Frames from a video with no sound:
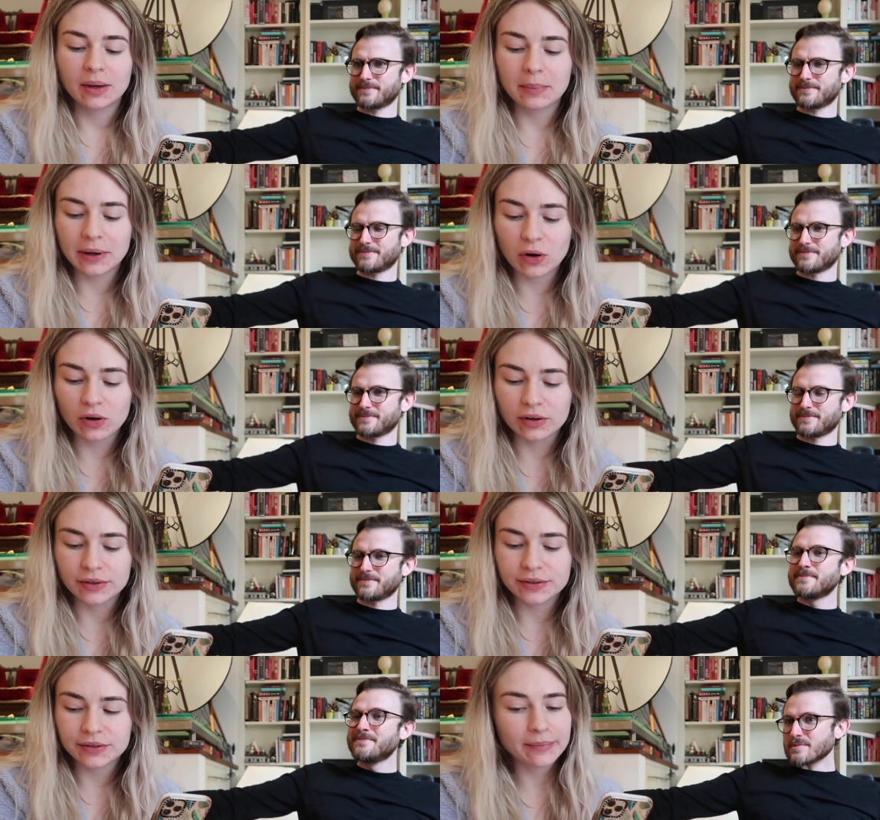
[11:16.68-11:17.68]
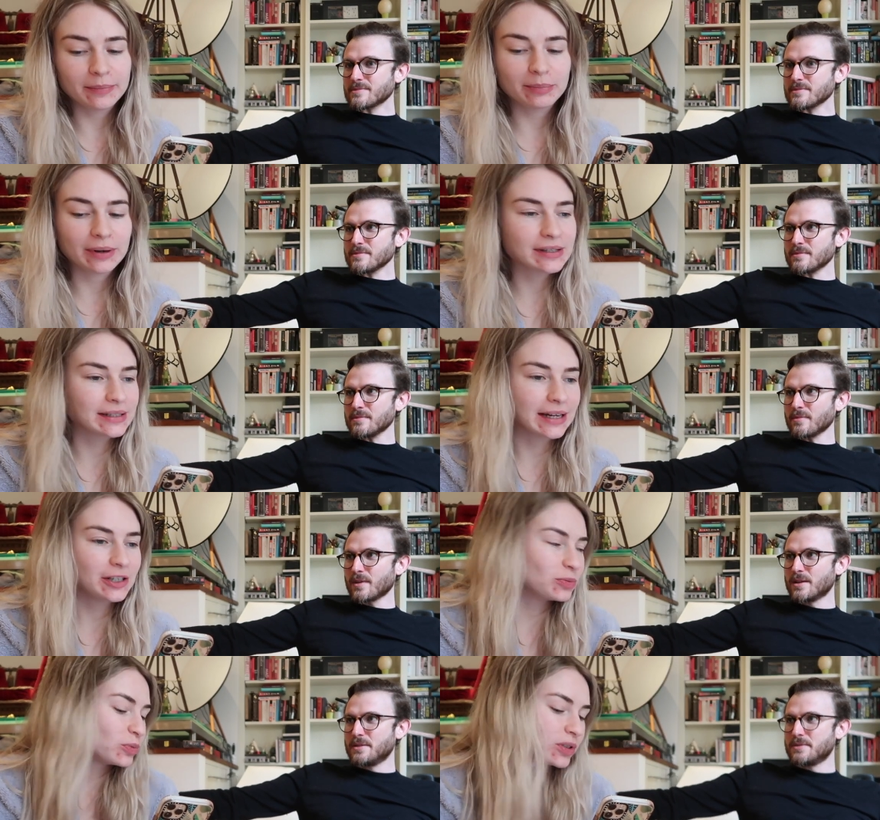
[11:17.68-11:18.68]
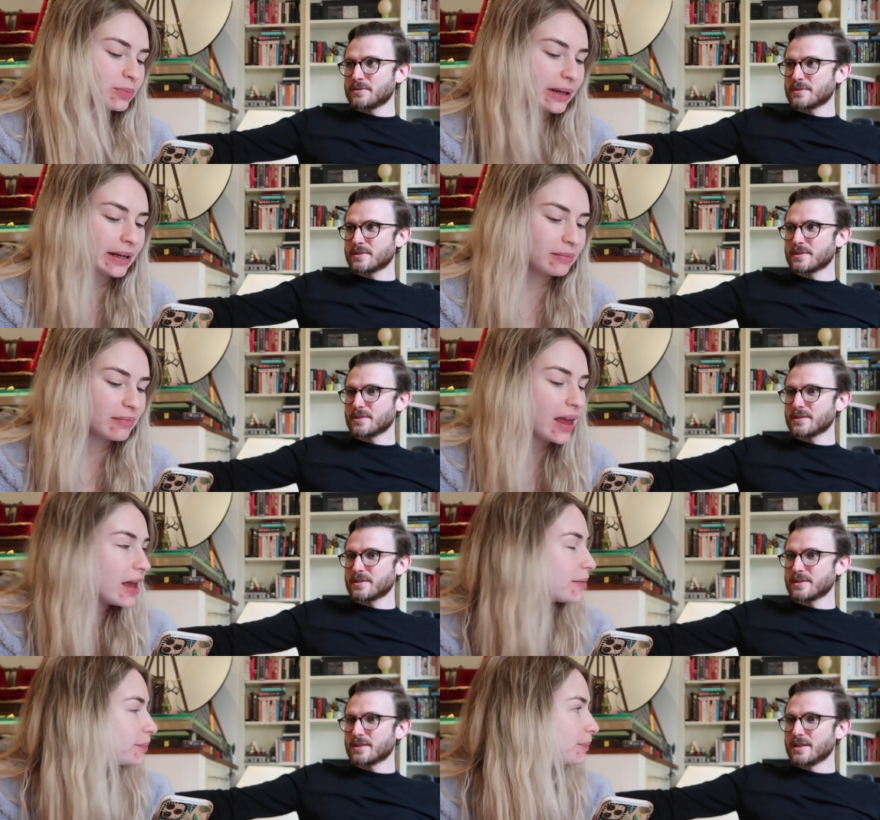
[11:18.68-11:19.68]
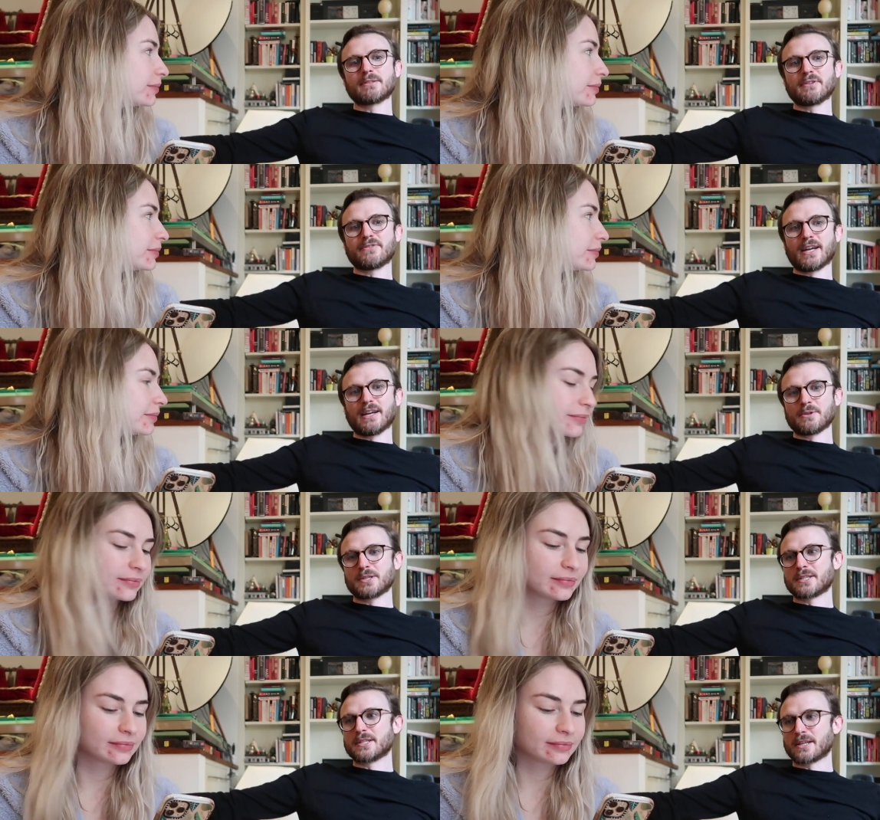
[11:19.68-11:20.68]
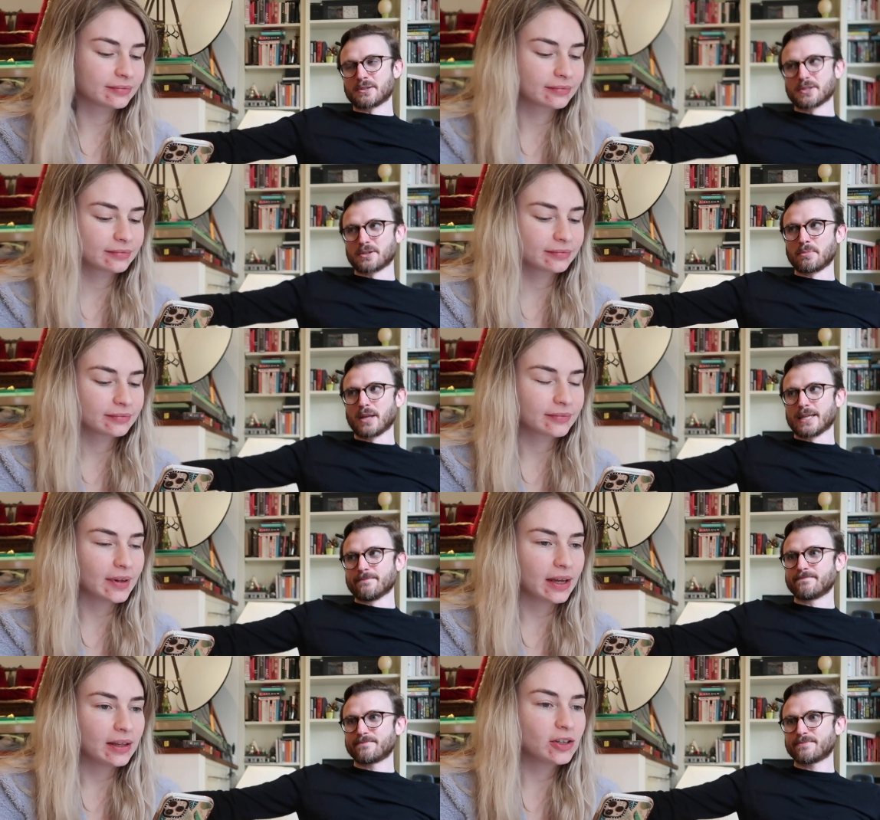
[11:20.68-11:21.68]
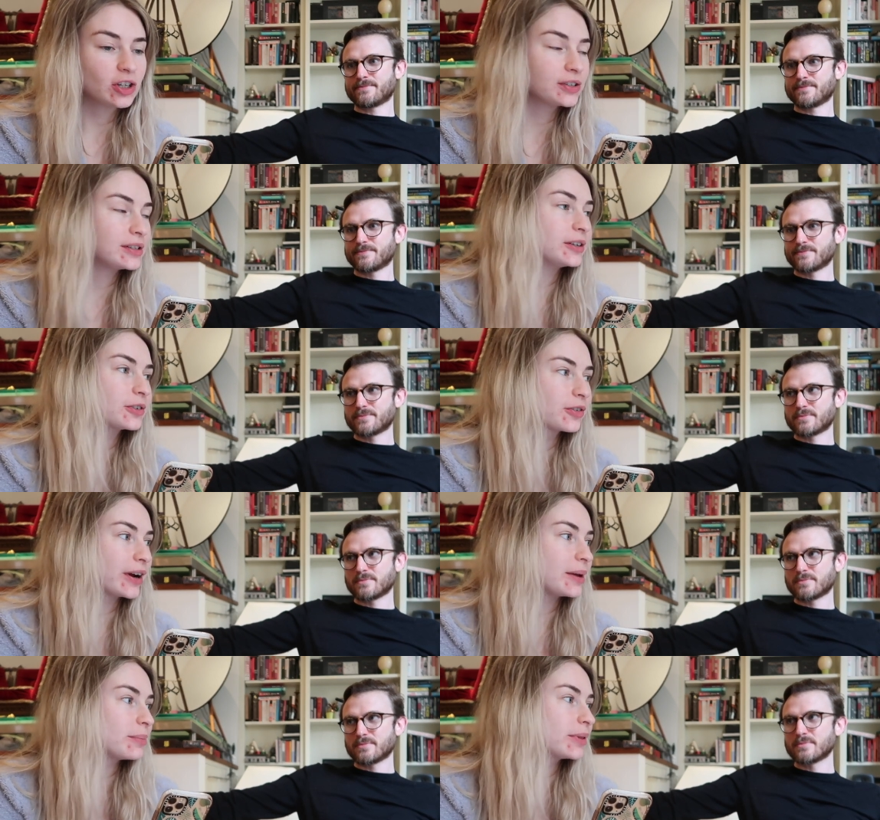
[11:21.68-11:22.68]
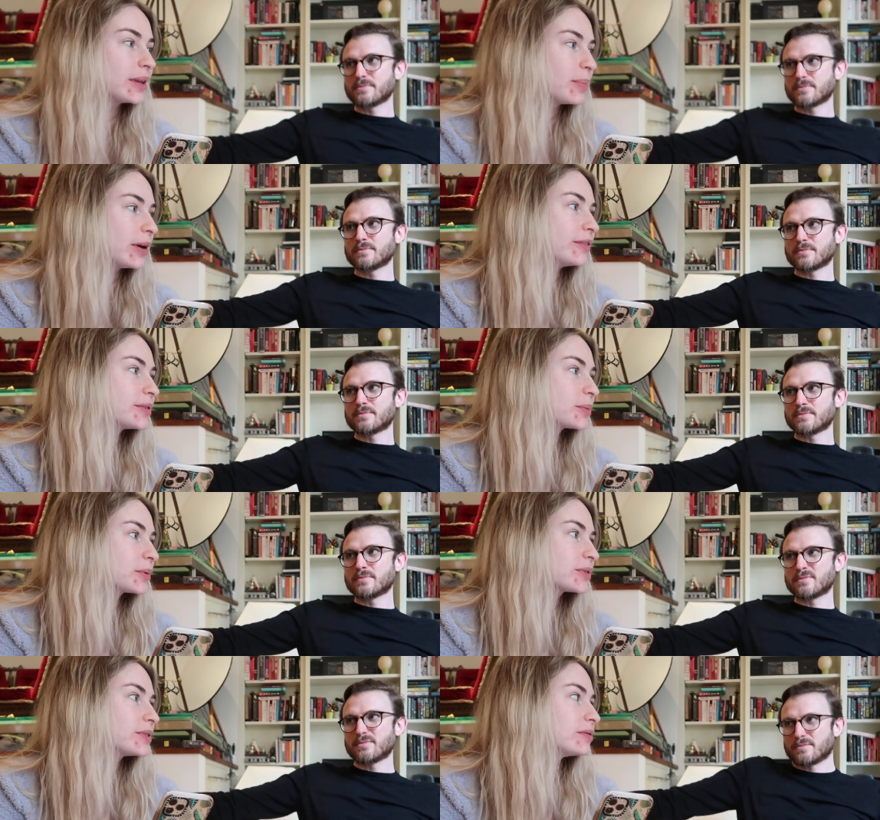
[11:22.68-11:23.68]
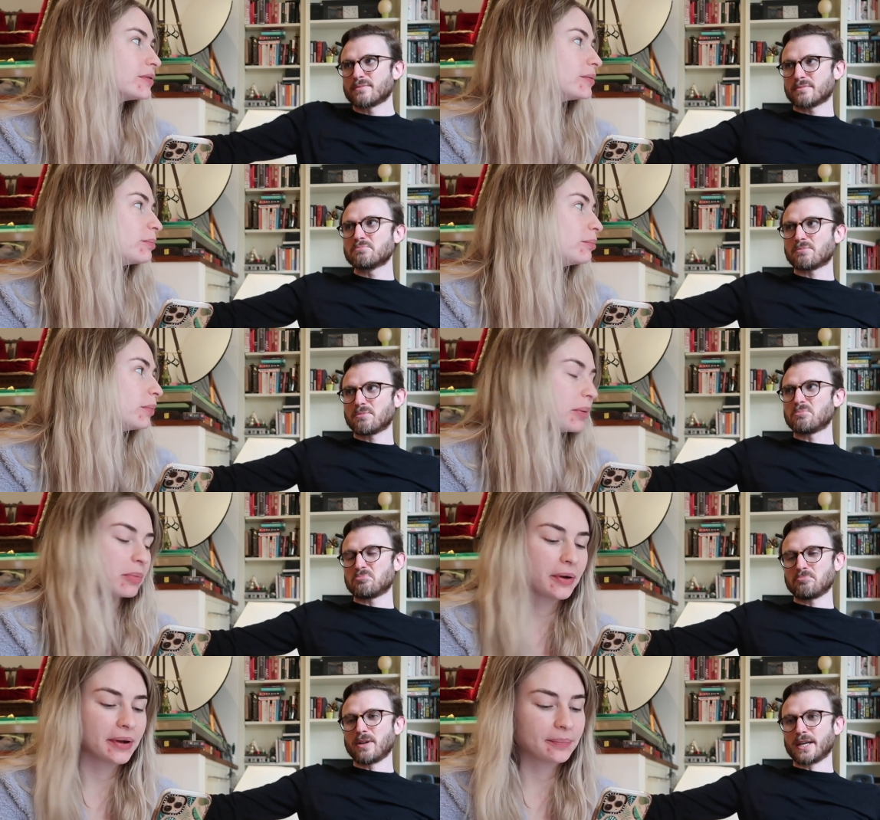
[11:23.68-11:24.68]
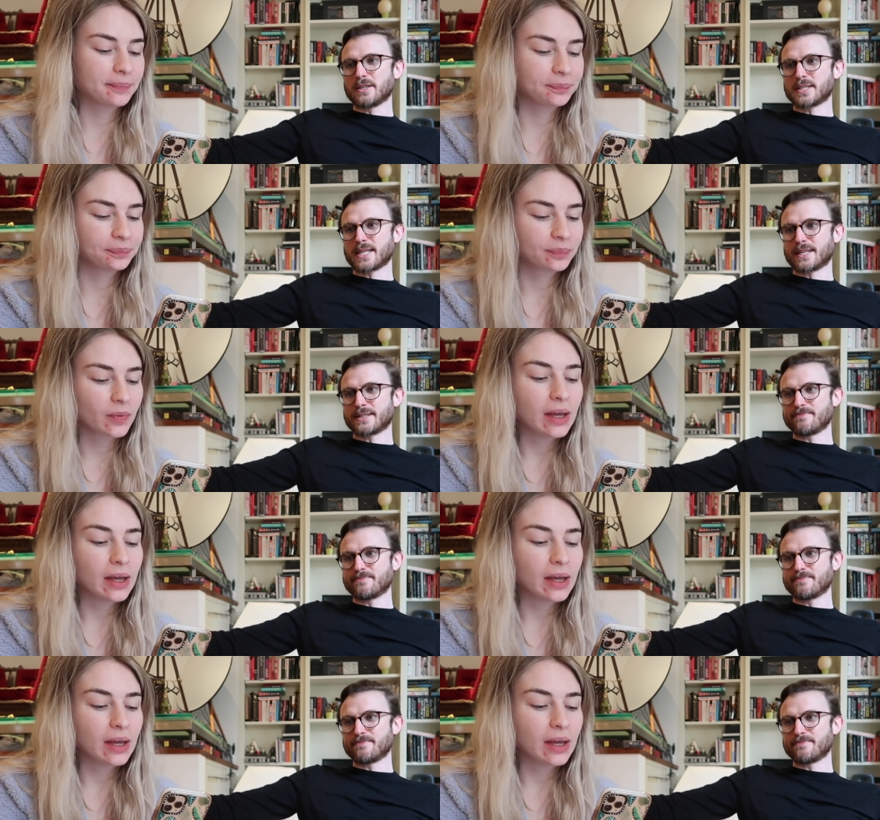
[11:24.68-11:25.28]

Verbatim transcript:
Speaker 1: Because the presentation was a bit meh.
Speaker 2: To be fair, it was just a toasty on the plate.
Speaker 1: The toasty looked great, but the appearance wasn't mind blowing.
Speaker 2: I understand.